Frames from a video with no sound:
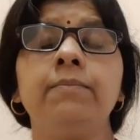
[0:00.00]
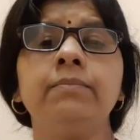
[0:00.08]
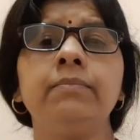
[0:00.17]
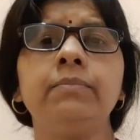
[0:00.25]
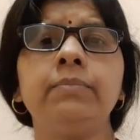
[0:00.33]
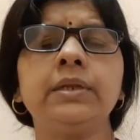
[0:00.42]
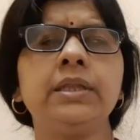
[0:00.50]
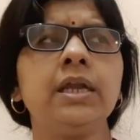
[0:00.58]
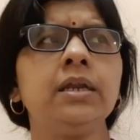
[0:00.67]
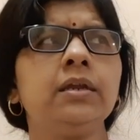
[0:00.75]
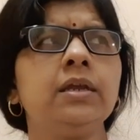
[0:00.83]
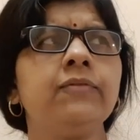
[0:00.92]
but
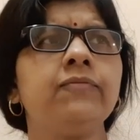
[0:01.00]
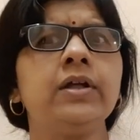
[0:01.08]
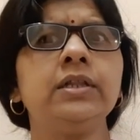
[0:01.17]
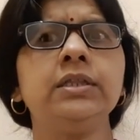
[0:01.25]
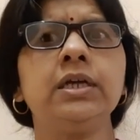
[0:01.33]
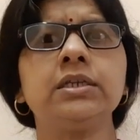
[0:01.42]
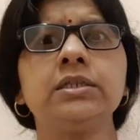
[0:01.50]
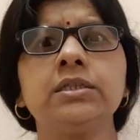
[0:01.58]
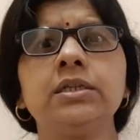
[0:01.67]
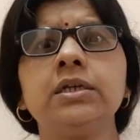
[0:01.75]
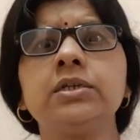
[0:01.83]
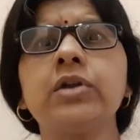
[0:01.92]
then he felt
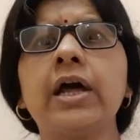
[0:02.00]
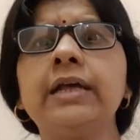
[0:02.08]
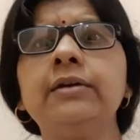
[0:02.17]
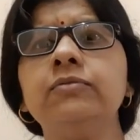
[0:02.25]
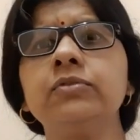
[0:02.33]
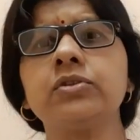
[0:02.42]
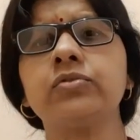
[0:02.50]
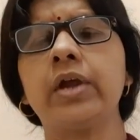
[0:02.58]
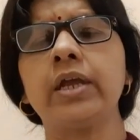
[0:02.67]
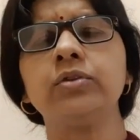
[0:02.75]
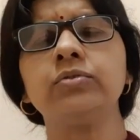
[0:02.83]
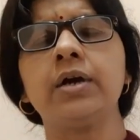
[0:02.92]
that a tiger was
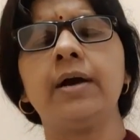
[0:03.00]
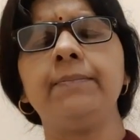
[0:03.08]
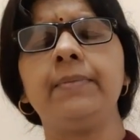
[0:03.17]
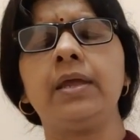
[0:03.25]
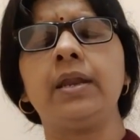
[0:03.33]
trying to come